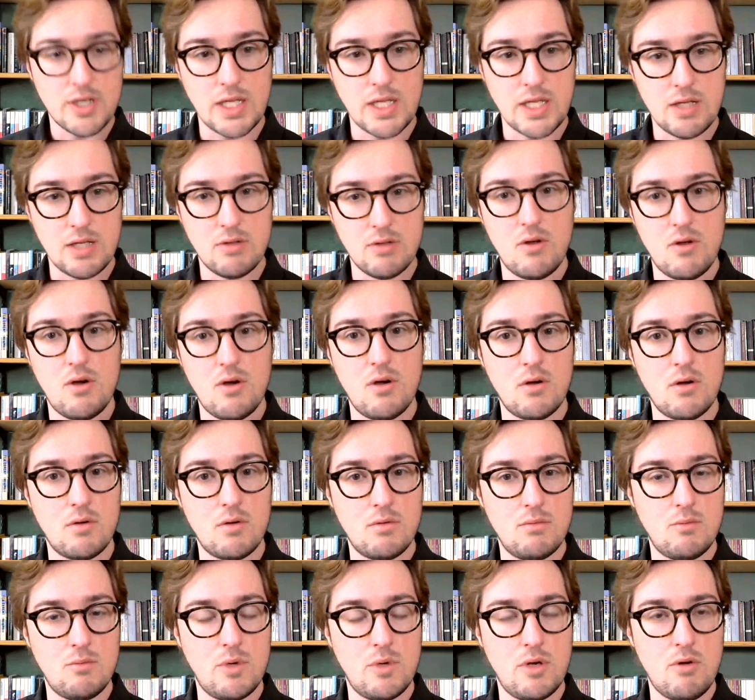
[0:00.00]
plugging
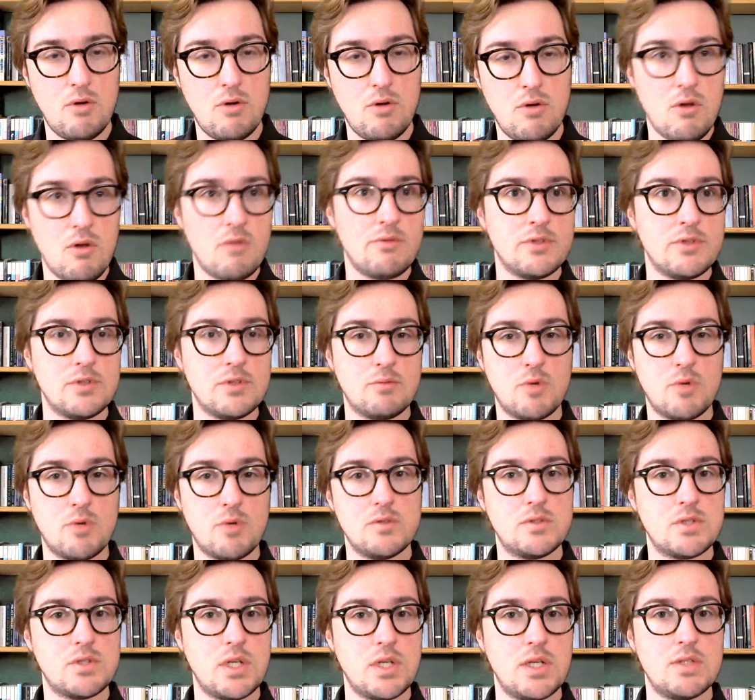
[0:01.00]
along when all the
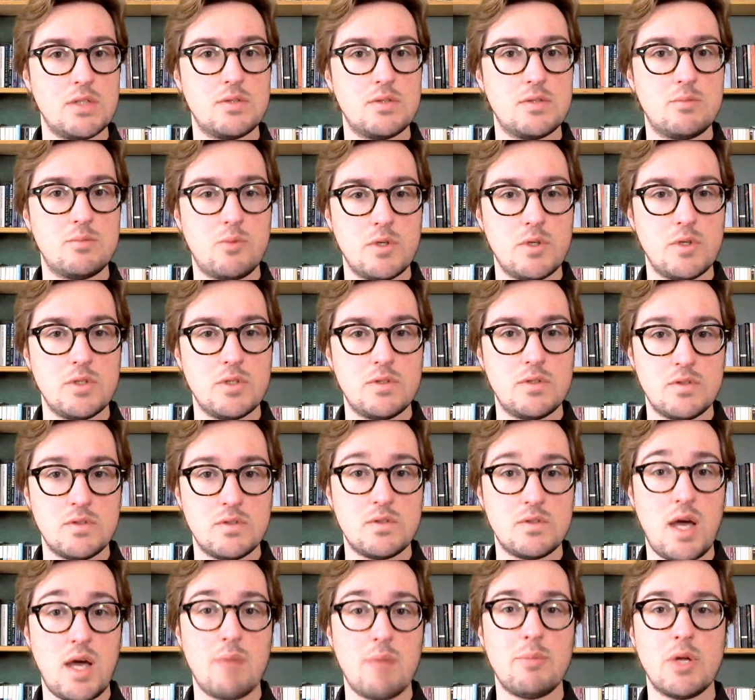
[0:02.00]
road signs point to
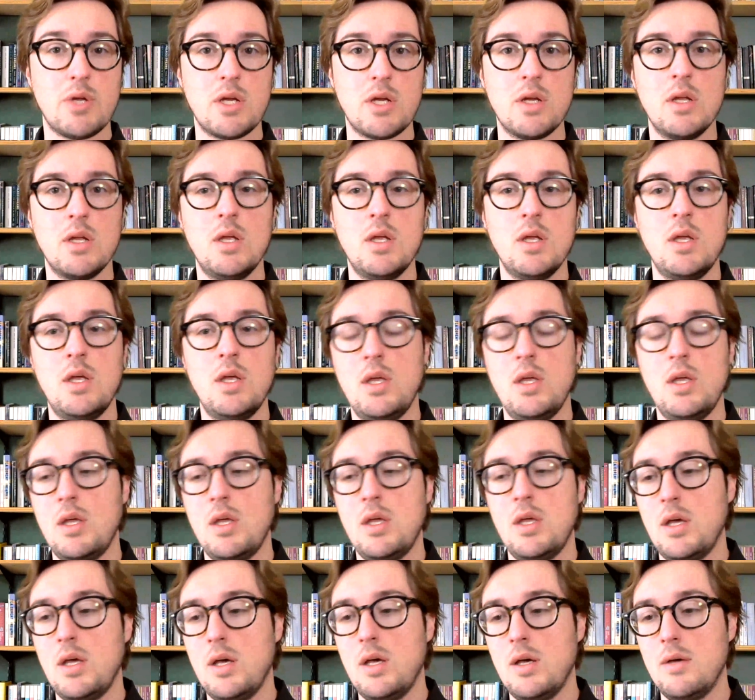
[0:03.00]
stopping
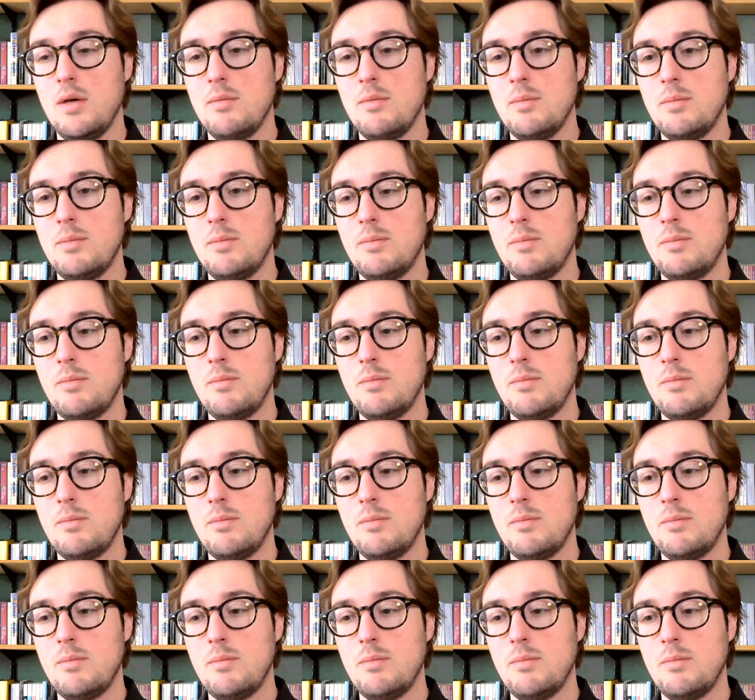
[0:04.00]
um,